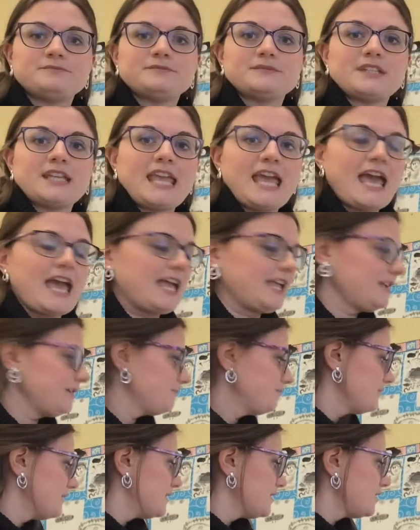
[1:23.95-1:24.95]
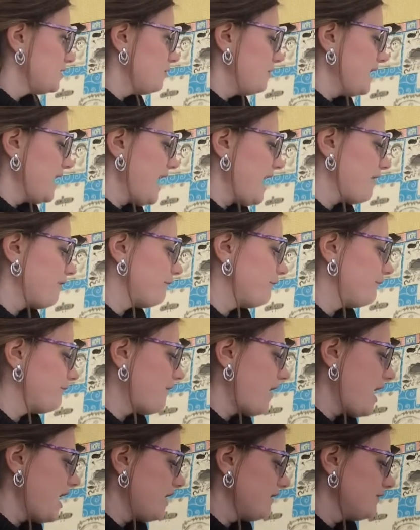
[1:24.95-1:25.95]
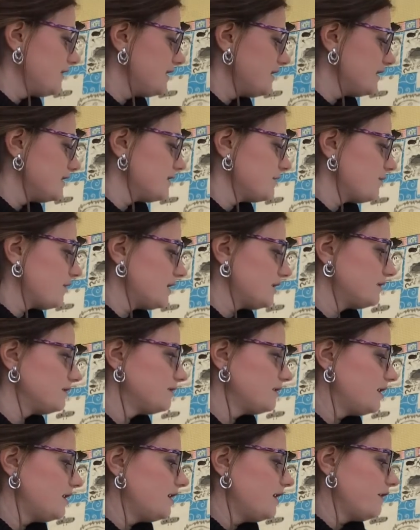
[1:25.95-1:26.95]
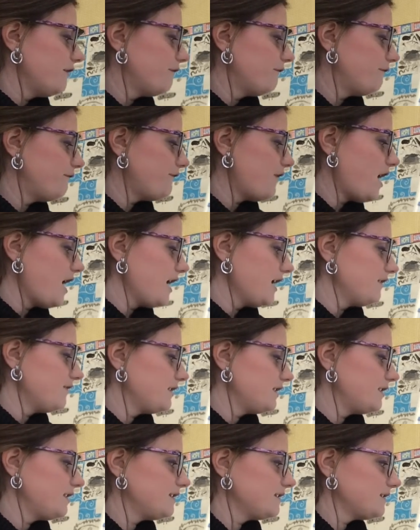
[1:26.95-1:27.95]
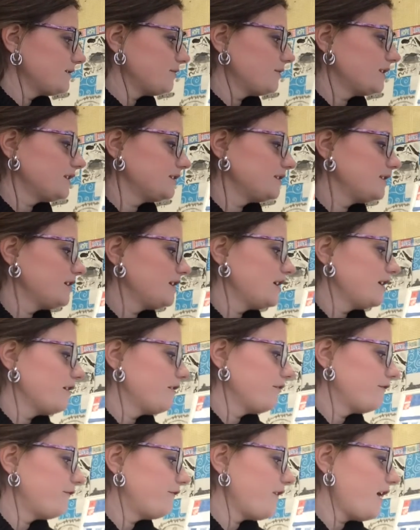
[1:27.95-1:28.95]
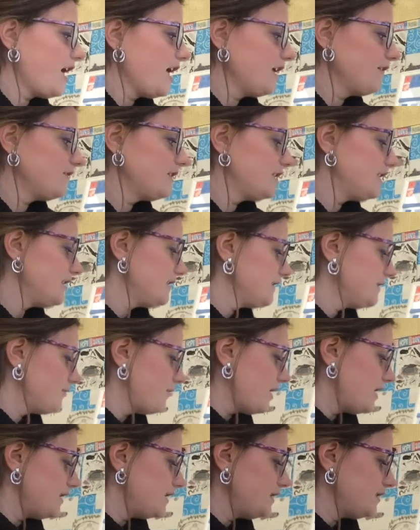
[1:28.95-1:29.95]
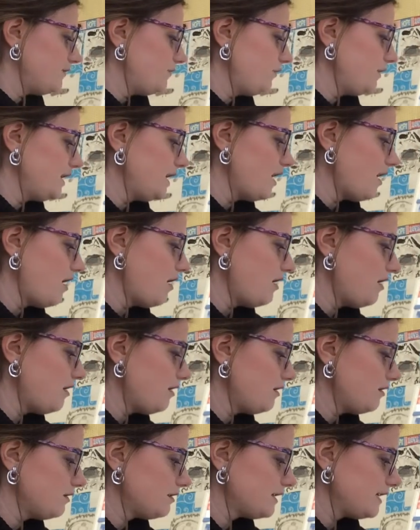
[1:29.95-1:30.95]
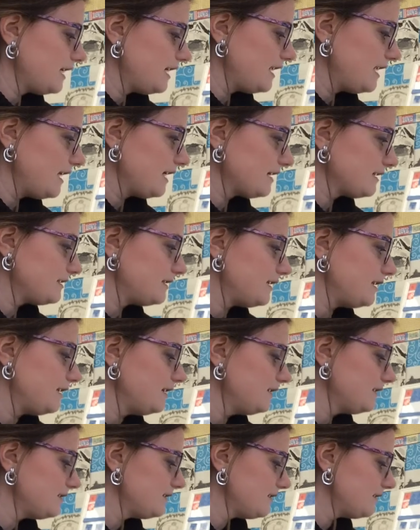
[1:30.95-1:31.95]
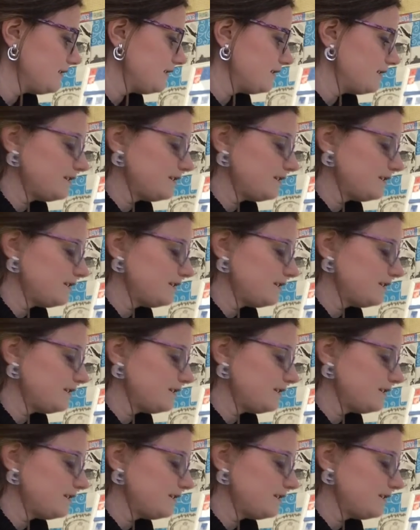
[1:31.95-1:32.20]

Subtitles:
Okay, so we have five in this one, five in this one, five in this one, and if we all connect it,